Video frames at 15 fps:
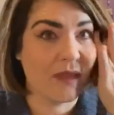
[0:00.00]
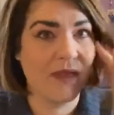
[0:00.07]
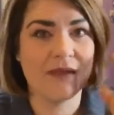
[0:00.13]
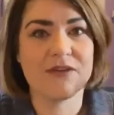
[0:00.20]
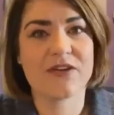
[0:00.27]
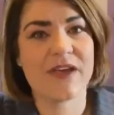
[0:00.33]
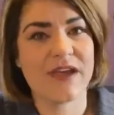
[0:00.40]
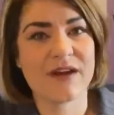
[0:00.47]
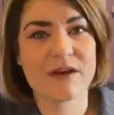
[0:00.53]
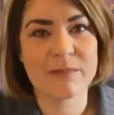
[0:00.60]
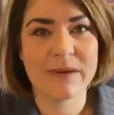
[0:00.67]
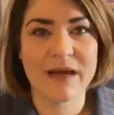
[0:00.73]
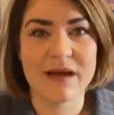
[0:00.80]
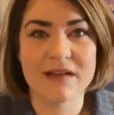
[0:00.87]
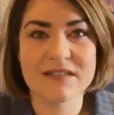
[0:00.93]
and you care
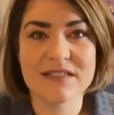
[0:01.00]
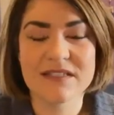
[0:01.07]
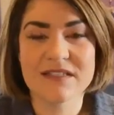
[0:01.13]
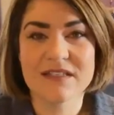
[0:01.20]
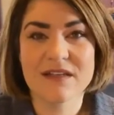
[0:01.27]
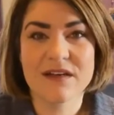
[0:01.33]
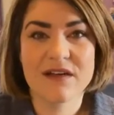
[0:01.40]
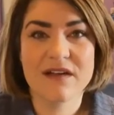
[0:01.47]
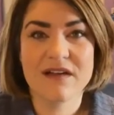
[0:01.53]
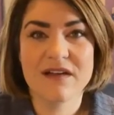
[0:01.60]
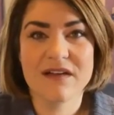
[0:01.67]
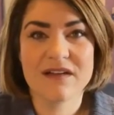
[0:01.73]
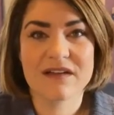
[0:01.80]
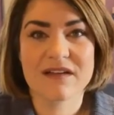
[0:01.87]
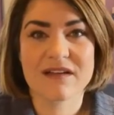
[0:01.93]
about
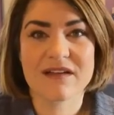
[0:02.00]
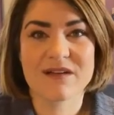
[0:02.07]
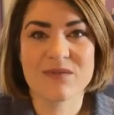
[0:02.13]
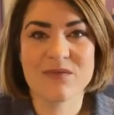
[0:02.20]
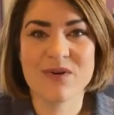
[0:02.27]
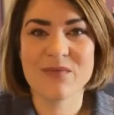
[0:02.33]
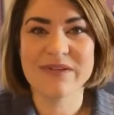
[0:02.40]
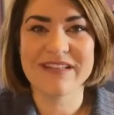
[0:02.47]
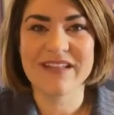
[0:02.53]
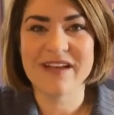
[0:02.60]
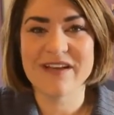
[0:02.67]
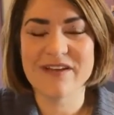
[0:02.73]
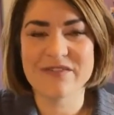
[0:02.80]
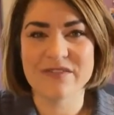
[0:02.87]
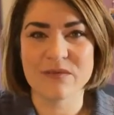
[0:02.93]
what we
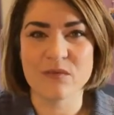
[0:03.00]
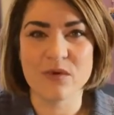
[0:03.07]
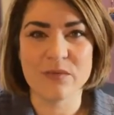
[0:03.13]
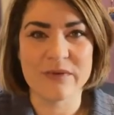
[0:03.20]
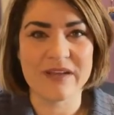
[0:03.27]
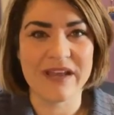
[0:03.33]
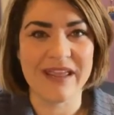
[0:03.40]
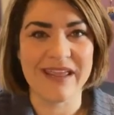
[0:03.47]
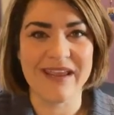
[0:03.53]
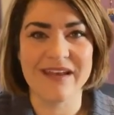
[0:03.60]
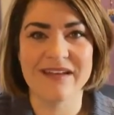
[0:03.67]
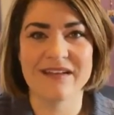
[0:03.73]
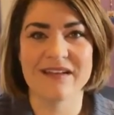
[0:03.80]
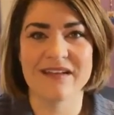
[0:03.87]
love and what we need